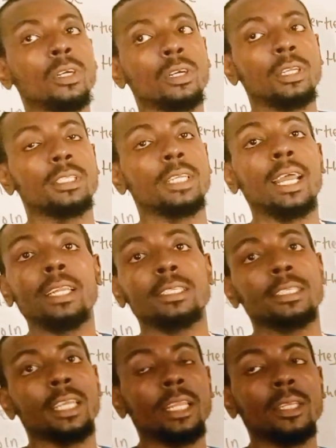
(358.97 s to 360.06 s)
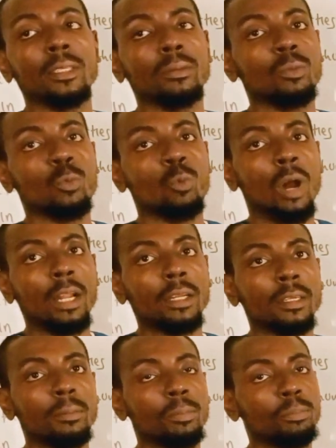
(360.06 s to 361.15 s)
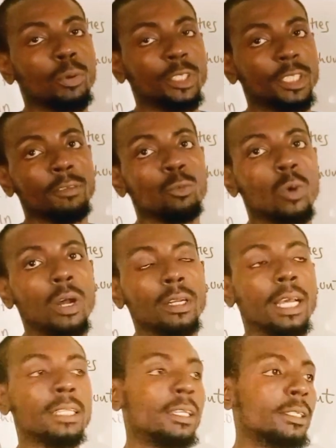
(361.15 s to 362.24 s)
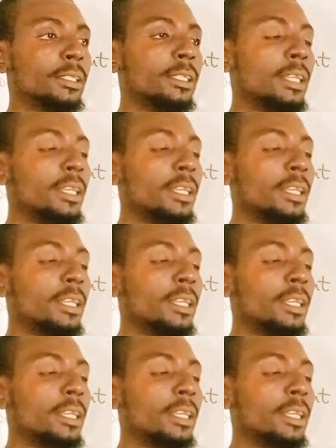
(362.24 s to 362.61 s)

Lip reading: it ends in 1, positive 1. That is